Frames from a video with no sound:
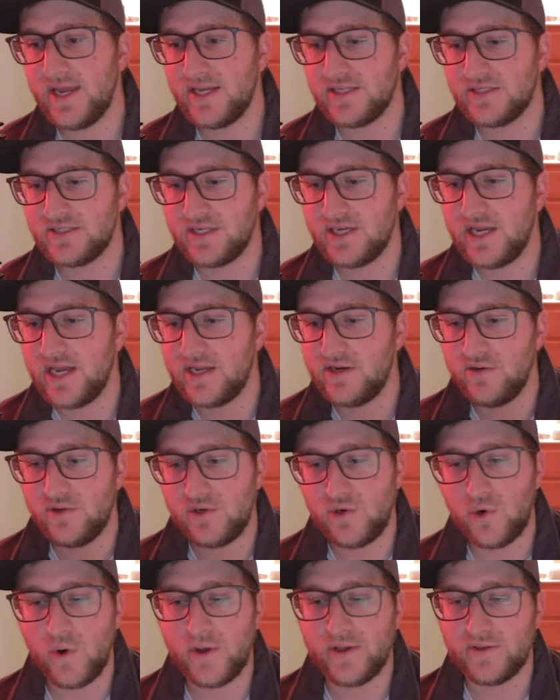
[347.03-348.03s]
is to get new
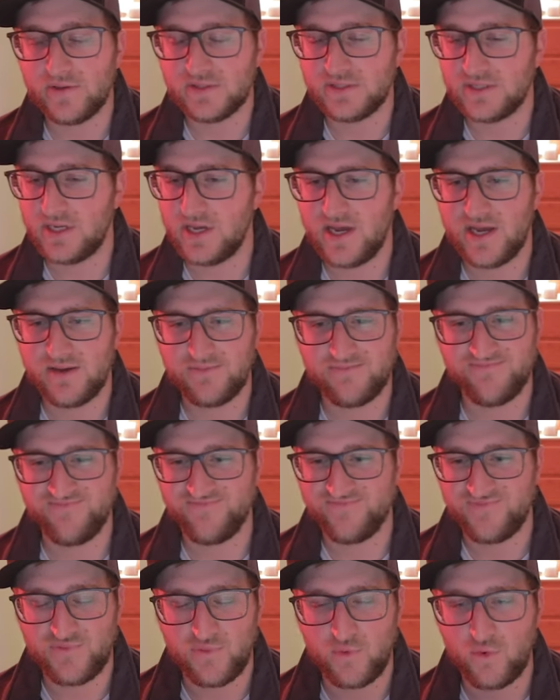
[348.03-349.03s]
coils
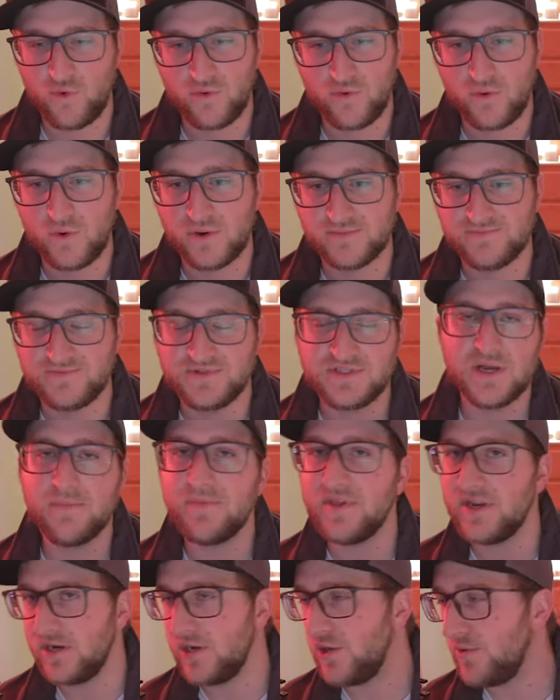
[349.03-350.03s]
or
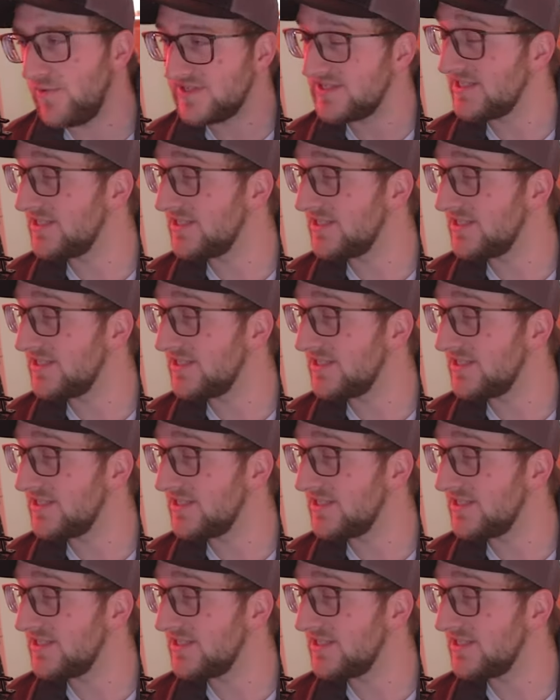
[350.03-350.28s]
something to do the